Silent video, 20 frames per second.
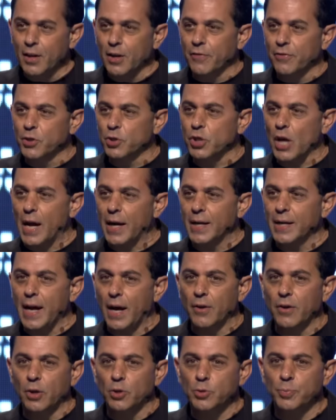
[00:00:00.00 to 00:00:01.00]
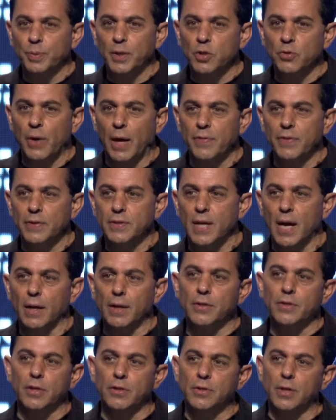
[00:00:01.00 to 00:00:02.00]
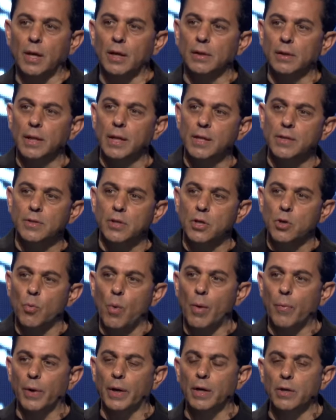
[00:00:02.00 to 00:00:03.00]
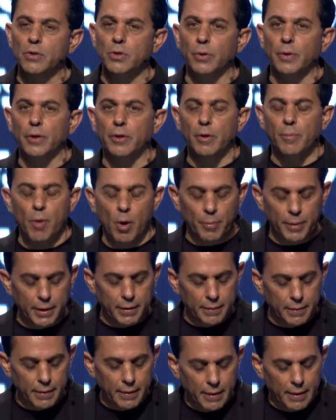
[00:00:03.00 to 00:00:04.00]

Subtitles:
Here, if you're jotting down notes, please write this down, because this is going to lead us into what we're going to do here in a moment.